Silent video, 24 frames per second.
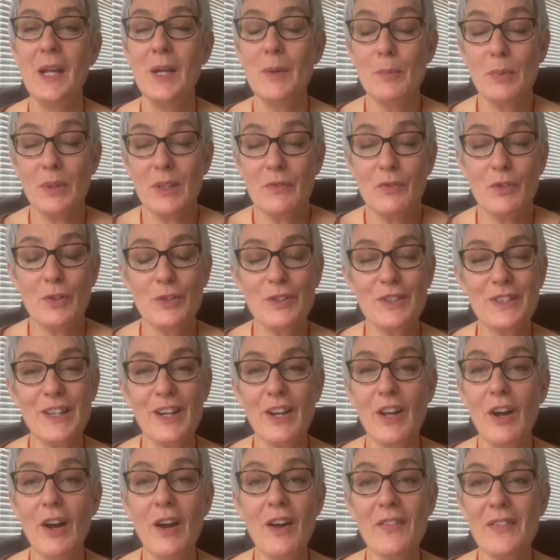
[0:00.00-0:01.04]
But if you
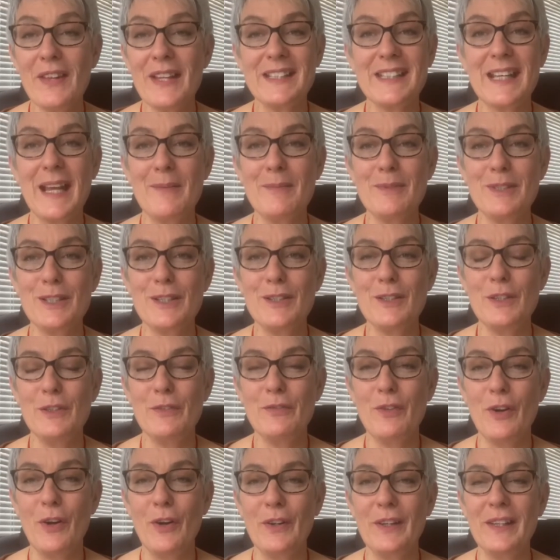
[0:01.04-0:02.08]
still are, that's absolutely
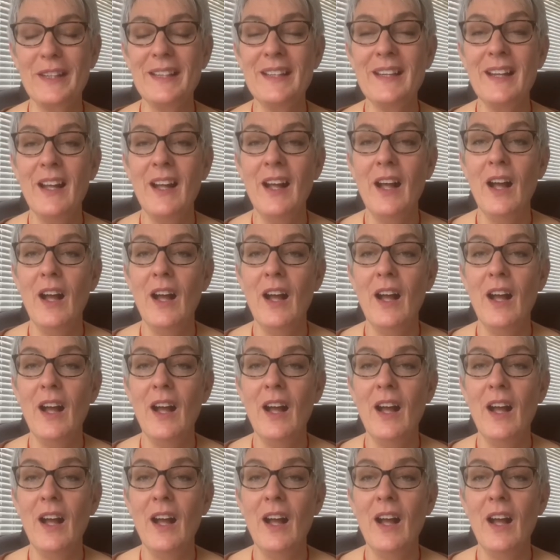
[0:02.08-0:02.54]
fine.